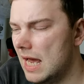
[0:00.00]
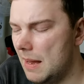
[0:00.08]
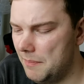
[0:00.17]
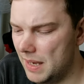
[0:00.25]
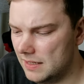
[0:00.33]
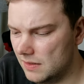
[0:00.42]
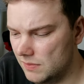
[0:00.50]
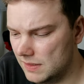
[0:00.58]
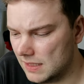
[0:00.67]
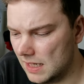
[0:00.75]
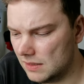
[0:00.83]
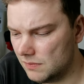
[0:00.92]
a better
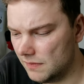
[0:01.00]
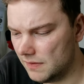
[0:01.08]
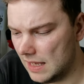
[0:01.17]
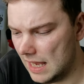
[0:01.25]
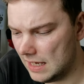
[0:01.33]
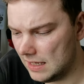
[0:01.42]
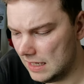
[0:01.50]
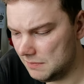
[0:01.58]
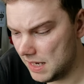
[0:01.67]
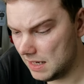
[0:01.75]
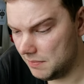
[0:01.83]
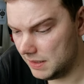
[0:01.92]
result with the
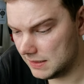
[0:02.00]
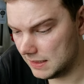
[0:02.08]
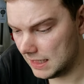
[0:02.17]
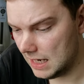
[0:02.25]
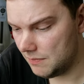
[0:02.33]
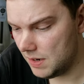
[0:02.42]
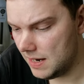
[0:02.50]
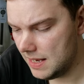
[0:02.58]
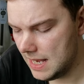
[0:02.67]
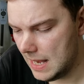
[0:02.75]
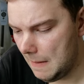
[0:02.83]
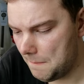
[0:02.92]
8 megapixel camera.